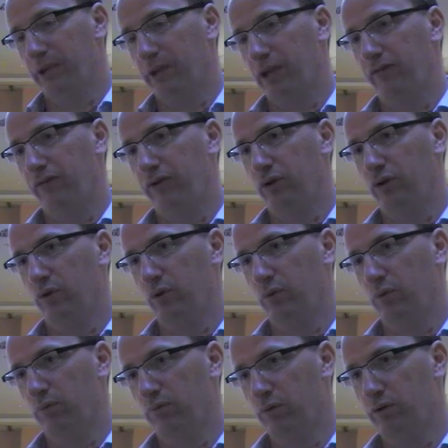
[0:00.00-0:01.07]
If
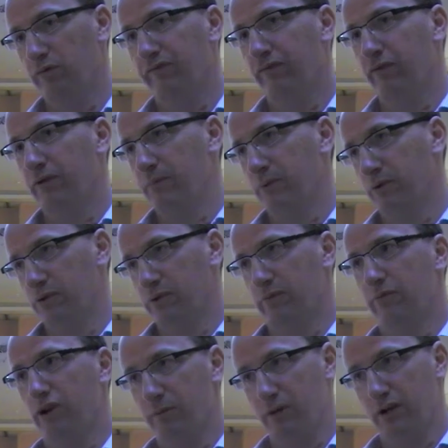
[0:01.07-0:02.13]
you move VoIP onto a
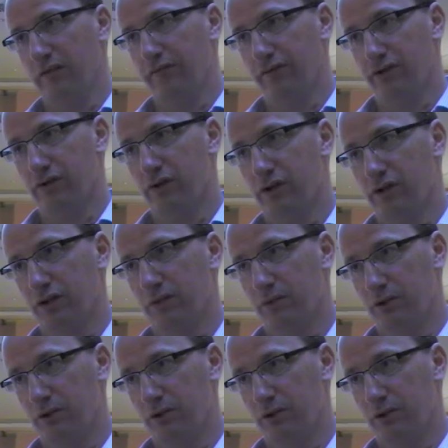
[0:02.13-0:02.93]
mobile infrastructure,